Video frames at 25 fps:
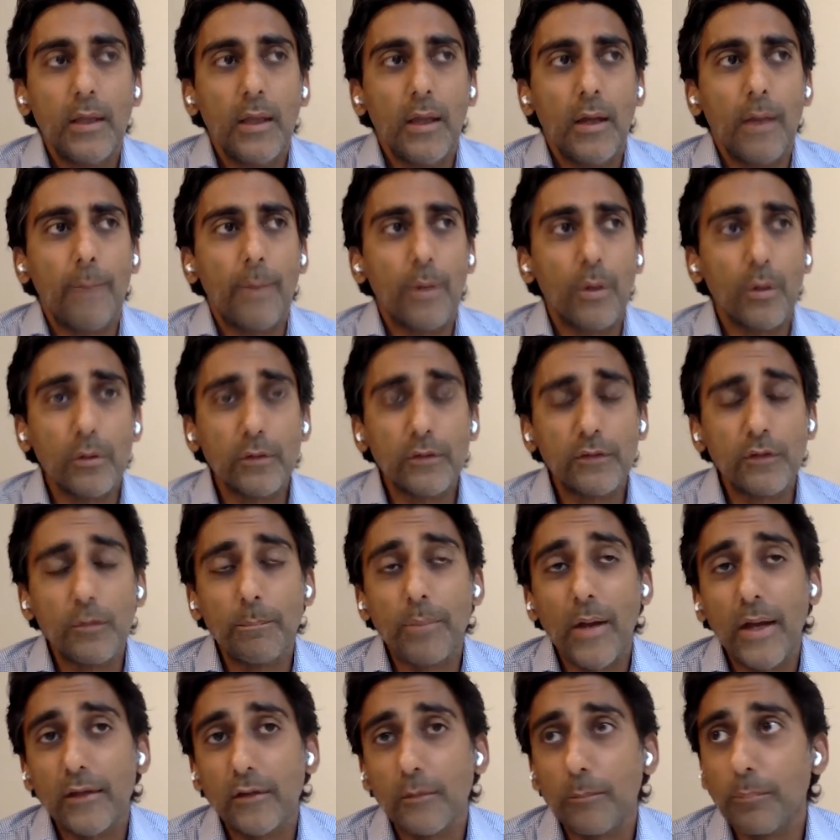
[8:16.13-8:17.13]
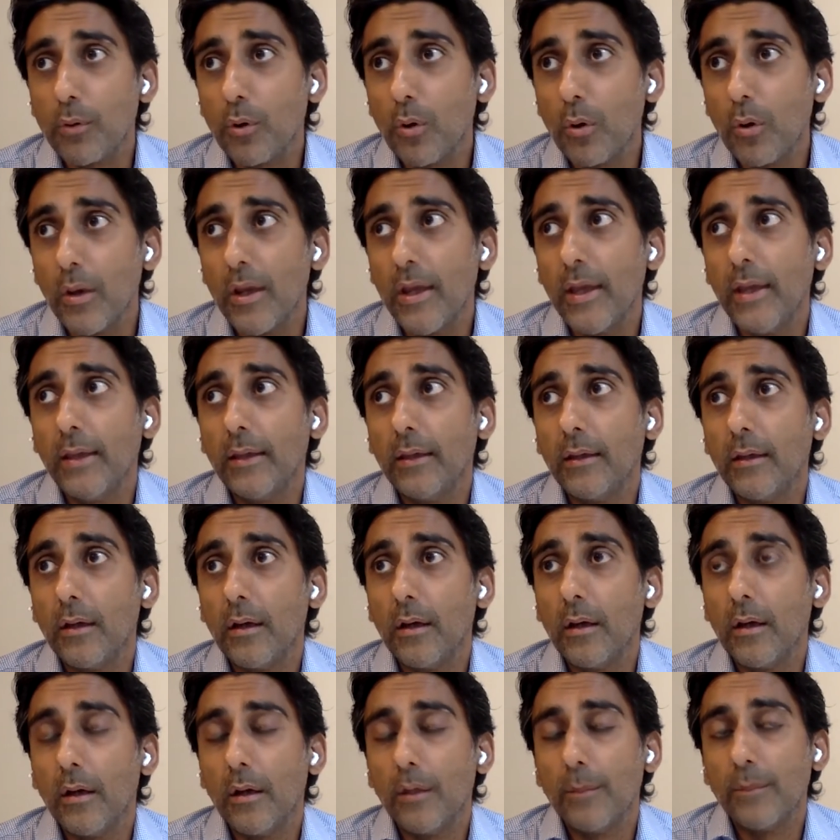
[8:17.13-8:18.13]
But also by deploying
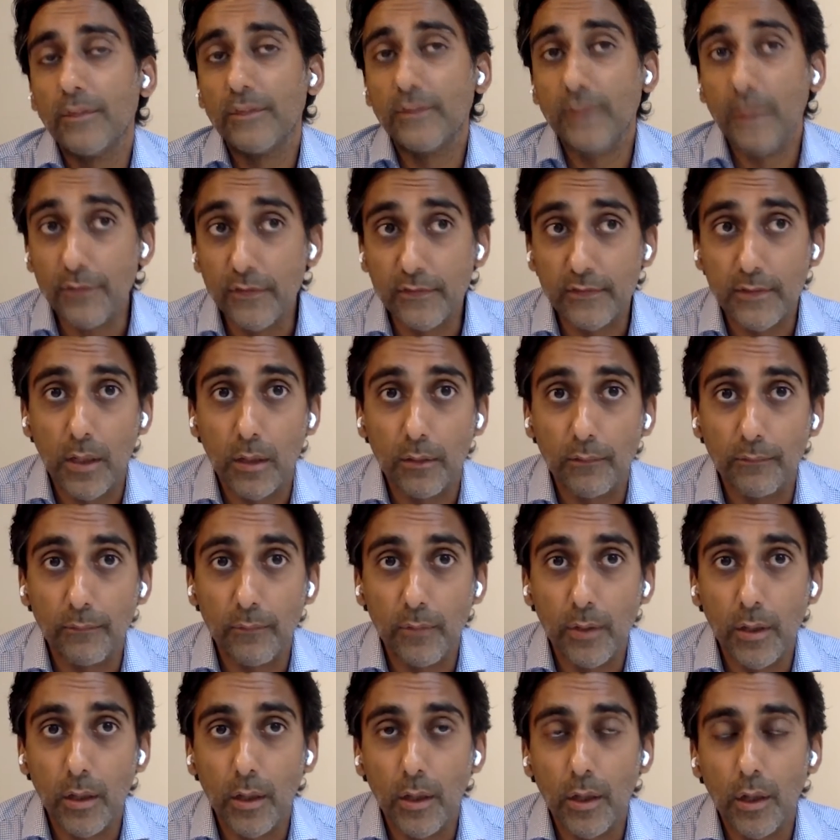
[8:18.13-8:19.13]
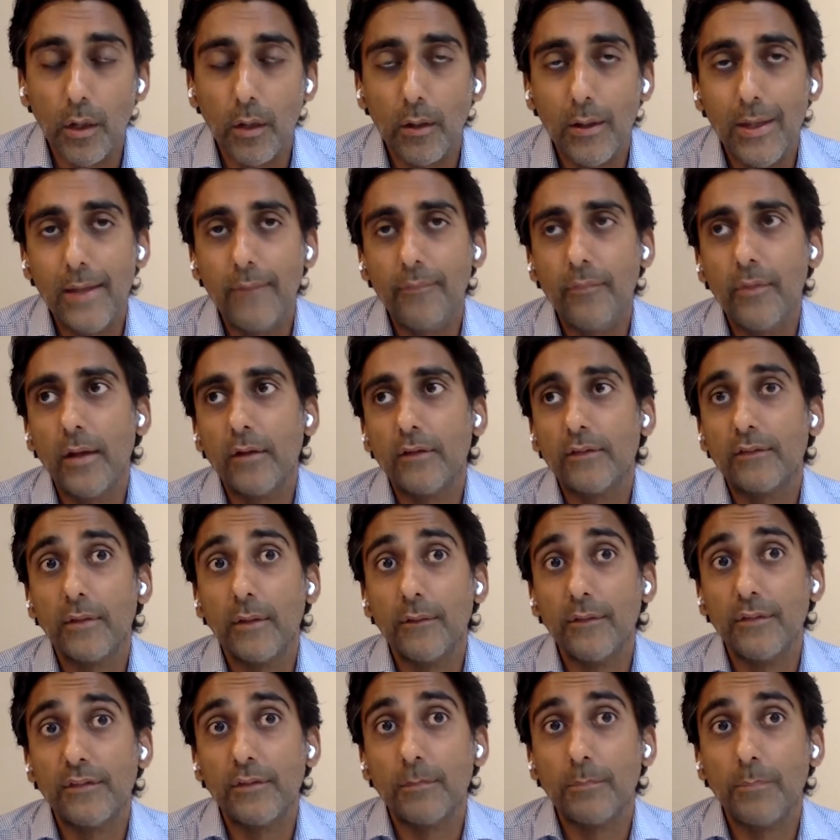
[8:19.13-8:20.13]
Service Cloud in their service
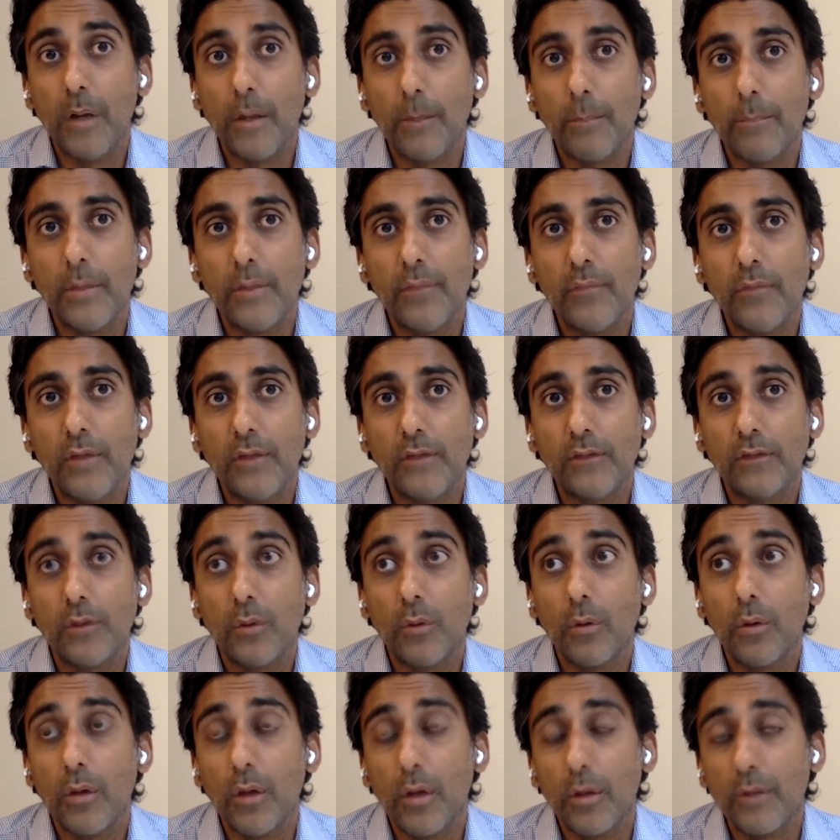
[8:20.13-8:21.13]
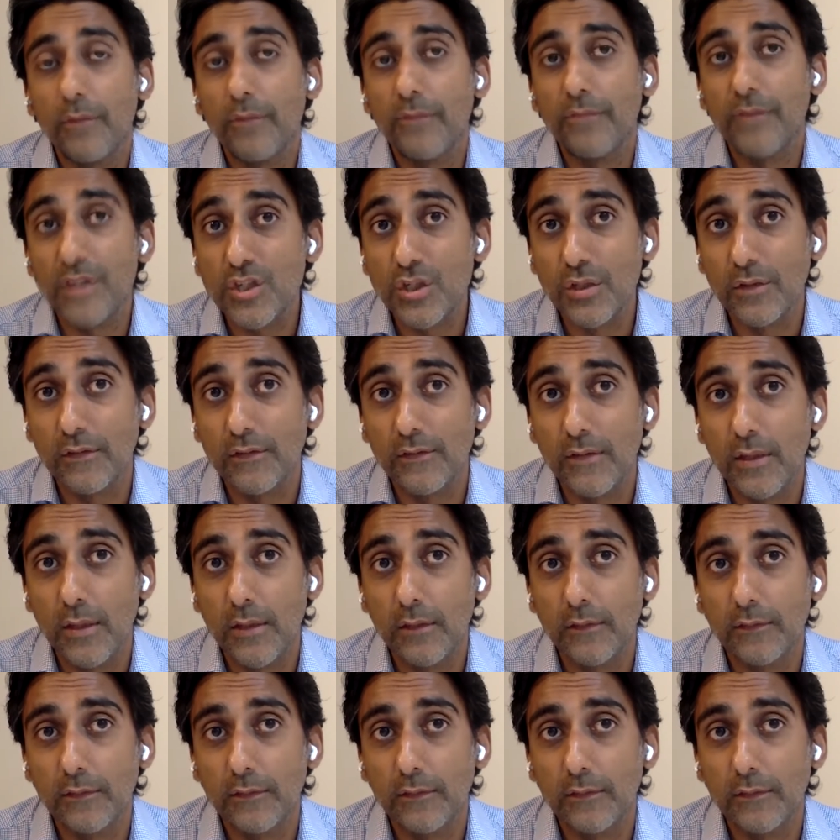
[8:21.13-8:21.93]
department, they saw a lot of efficiencies.